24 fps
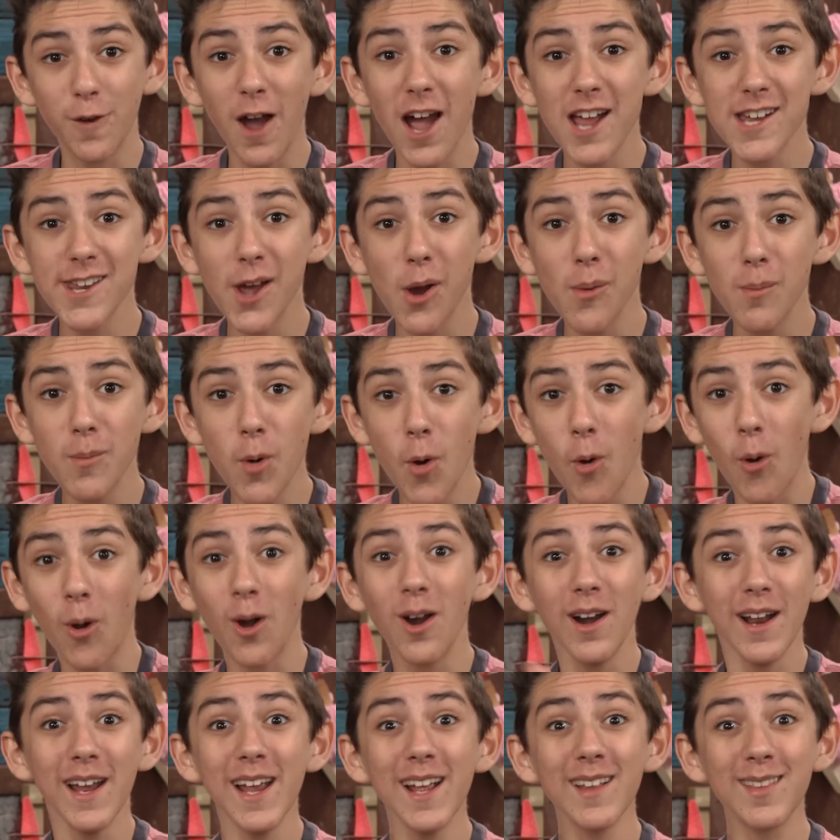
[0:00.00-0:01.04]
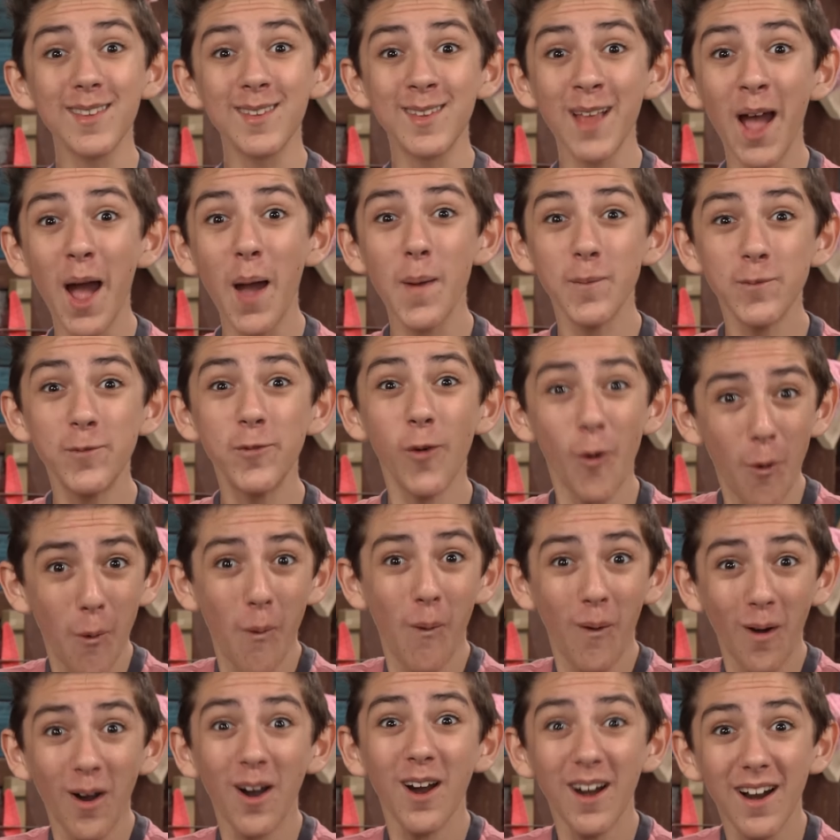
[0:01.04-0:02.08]
find out more, it's time
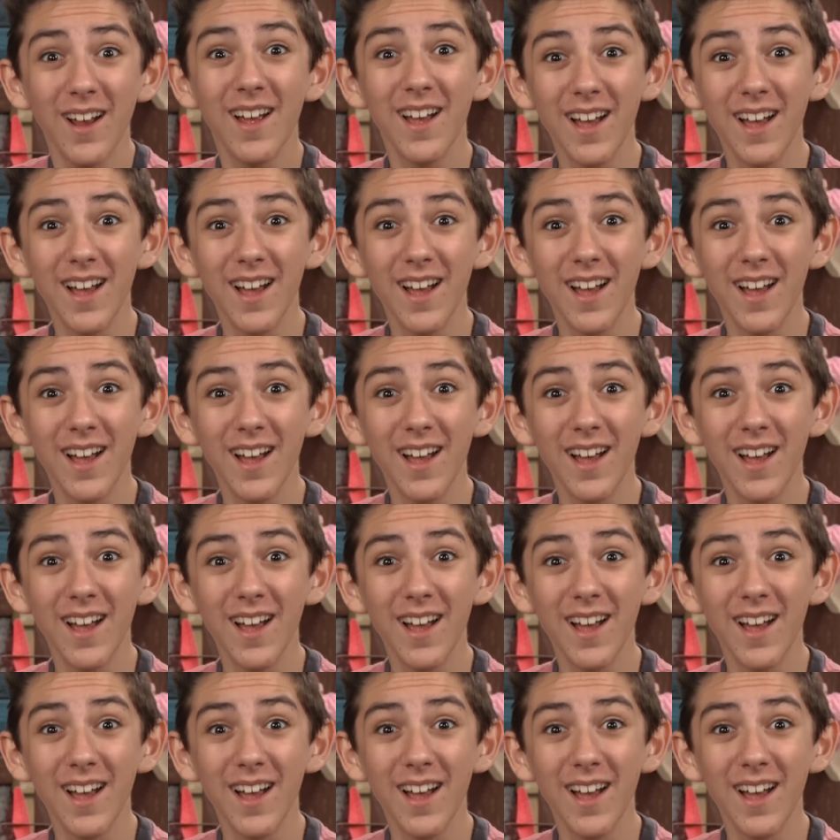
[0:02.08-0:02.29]
for...